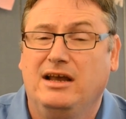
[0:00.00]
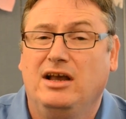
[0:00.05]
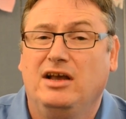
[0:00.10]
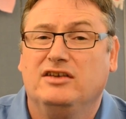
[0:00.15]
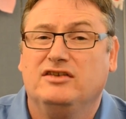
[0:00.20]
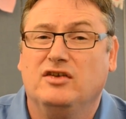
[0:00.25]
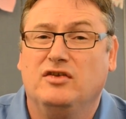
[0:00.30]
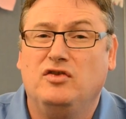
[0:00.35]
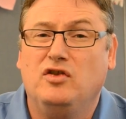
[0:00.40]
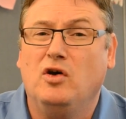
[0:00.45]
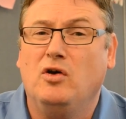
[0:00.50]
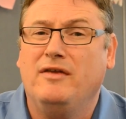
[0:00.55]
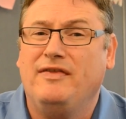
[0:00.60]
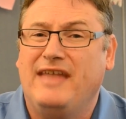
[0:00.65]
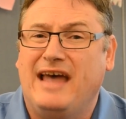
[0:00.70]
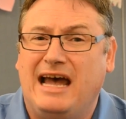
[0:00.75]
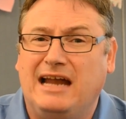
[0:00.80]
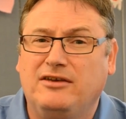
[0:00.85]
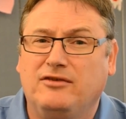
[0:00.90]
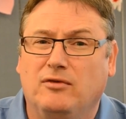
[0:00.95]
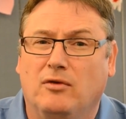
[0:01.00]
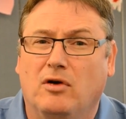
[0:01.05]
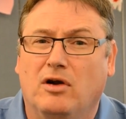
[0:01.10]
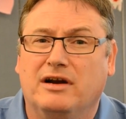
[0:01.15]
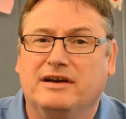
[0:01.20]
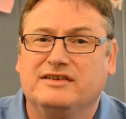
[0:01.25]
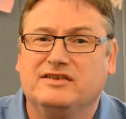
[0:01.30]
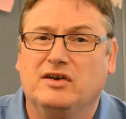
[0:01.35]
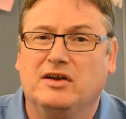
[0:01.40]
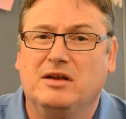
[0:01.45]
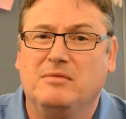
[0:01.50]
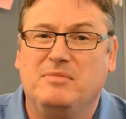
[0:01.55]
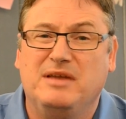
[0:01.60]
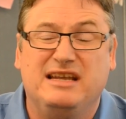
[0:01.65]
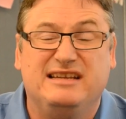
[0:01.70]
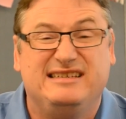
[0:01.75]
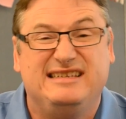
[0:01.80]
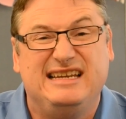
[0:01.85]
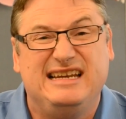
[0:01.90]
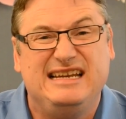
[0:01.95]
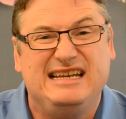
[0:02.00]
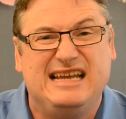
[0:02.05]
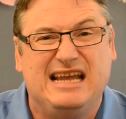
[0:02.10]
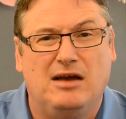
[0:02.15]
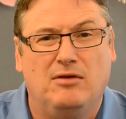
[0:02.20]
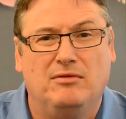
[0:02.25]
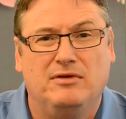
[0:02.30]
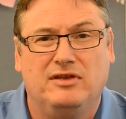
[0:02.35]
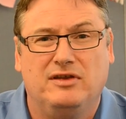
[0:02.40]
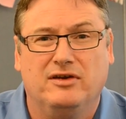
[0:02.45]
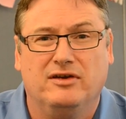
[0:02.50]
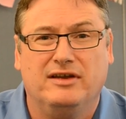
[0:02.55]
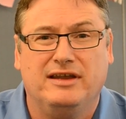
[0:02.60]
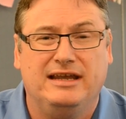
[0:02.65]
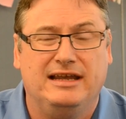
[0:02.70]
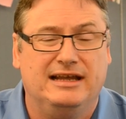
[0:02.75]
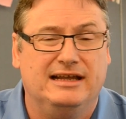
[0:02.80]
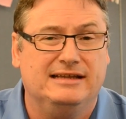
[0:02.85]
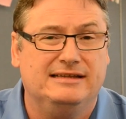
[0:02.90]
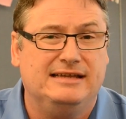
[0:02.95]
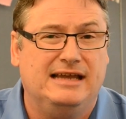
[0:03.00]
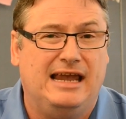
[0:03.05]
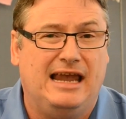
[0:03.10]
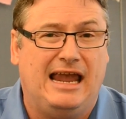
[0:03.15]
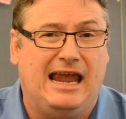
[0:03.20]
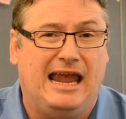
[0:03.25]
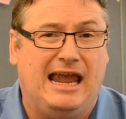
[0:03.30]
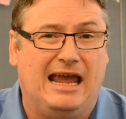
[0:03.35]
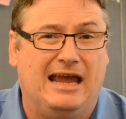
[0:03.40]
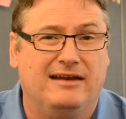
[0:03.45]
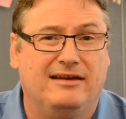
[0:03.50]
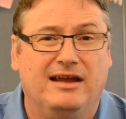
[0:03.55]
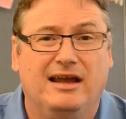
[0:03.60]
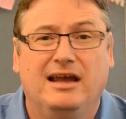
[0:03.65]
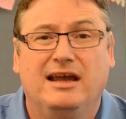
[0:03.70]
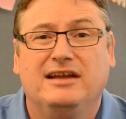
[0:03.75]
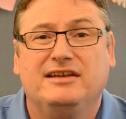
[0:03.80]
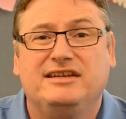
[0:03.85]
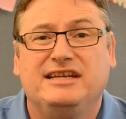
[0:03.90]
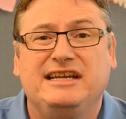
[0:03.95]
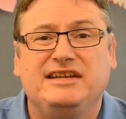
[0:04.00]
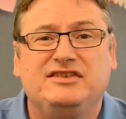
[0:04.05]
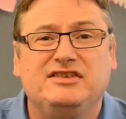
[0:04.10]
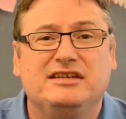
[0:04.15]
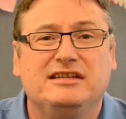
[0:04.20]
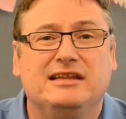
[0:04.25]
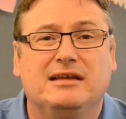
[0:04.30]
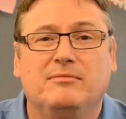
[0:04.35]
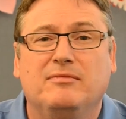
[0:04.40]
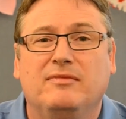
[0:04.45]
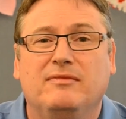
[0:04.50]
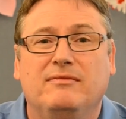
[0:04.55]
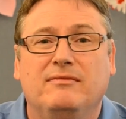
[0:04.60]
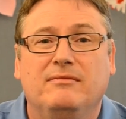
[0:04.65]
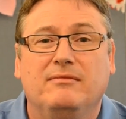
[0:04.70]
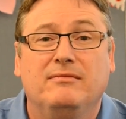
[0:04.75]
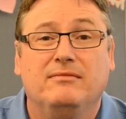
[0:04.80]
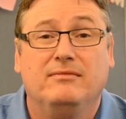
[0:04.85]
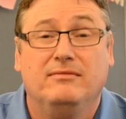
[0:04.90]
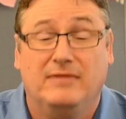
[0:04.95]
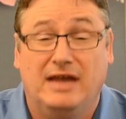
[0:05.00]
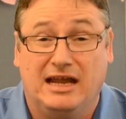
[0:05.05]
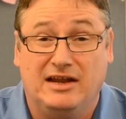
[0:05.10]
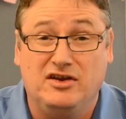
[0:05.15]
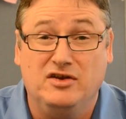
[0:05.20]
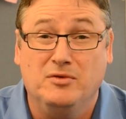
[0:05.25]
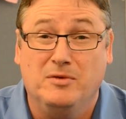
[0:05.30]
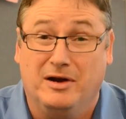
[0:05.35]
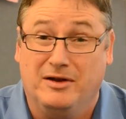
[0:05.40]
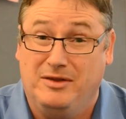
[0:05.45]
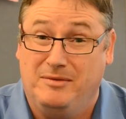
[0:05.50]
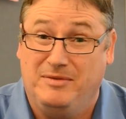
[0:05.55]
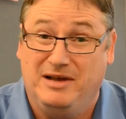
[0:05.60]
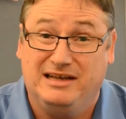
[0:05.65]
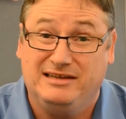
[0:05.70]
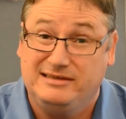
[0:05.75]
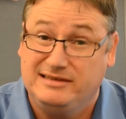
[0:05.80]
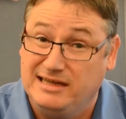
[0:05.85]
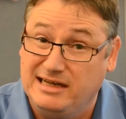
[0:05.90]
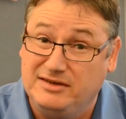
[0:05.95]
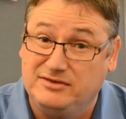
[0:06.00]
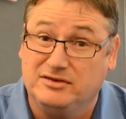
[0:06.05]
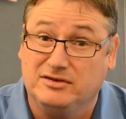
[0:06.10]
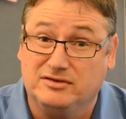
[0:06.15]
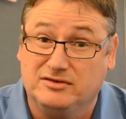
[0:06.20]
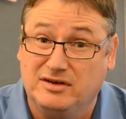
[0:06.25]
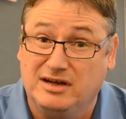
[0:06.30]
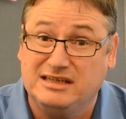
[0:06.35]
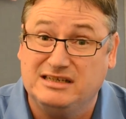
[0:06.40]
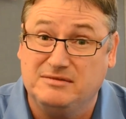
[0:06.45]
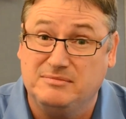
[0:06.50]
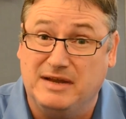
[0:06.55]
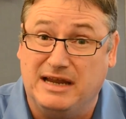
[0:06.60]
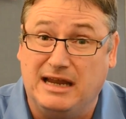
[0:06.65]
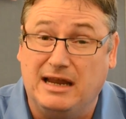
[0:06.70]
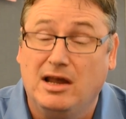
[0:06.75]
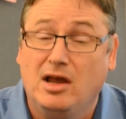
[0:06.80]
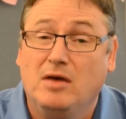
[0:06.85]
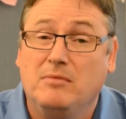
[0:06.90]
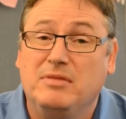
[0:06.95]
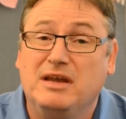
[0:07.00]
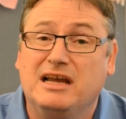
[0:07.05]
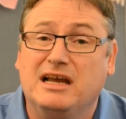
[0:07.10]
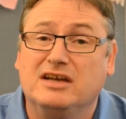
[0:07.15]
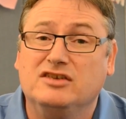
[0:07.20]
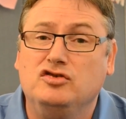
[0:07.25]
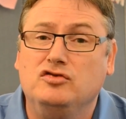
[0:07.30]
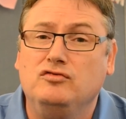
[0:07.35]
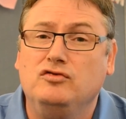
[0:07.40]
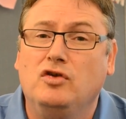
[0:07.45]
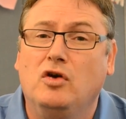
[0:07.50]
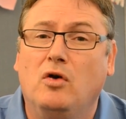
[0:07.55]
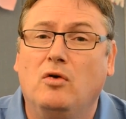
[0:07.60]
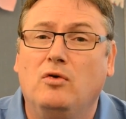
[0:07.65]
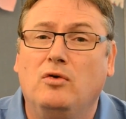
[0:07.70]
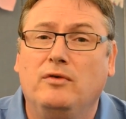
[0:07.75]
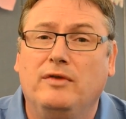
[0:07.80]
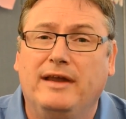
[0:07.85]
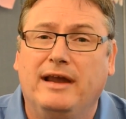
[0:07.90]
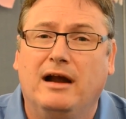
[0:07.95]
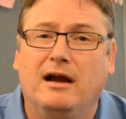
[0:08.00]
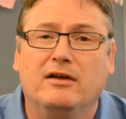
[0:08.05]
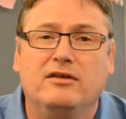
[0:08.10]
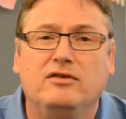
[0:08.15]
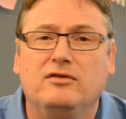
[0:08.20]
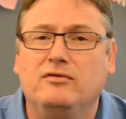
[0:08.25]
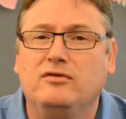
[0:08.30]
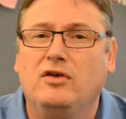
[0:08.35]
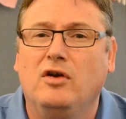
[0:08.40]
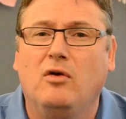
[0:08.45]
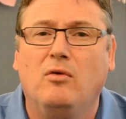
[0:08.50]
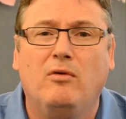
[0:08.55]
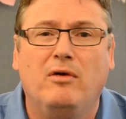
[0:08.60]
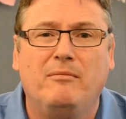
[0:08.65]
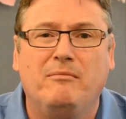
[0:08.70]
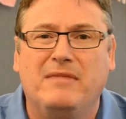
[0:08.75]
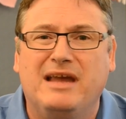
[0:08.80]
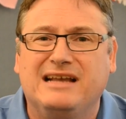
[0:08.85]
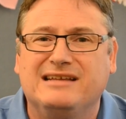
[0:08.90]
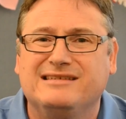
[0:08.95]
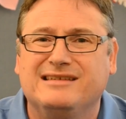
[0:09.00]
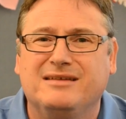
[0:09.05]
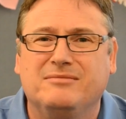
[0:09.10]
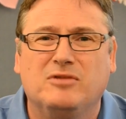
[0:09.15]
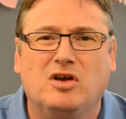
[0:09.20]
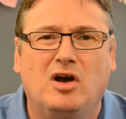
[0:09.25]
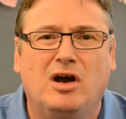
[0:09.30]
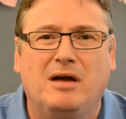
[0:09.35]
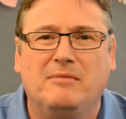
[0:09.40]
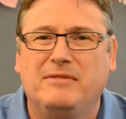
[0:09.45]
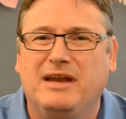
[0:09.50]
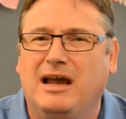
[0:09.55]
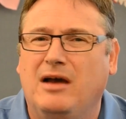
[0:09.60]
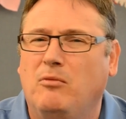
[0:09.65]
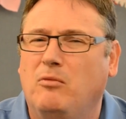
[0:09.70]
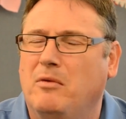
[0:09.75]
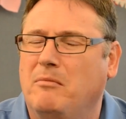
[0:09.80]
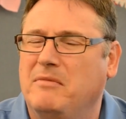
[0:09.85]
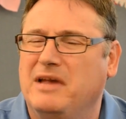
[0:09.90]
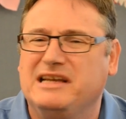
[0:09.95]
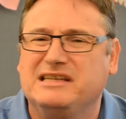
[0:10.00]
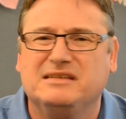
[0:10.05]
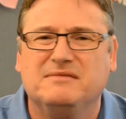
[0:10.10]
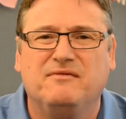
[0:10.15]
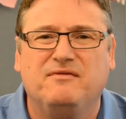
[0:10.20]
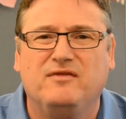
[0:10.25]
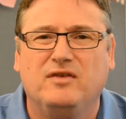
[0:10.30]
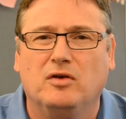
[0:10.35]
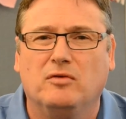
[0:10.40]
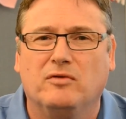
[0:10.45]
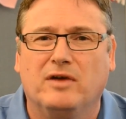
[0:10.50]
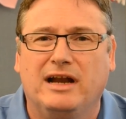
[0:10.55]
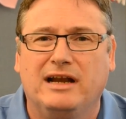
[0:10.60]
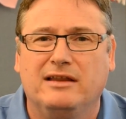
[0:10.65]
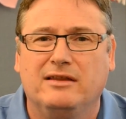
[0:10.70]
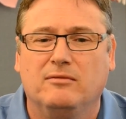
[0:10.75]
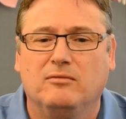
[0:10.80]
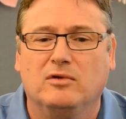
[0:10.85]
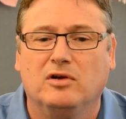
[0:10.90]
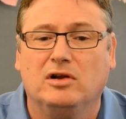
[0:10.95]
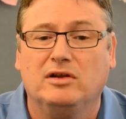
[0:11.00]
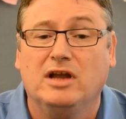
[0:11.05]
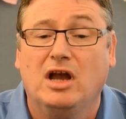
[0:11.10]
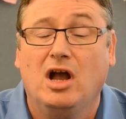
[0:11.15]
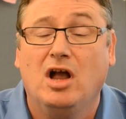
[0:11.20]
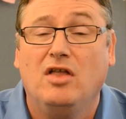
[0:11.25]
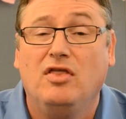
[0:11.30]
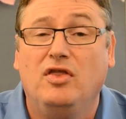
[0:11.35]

So th that drawer is going to be sitting down with your kids and teaching them and you are the best teacher, trust me, because you know who they are. You know what makes them calm down, what makes them feel right in the world.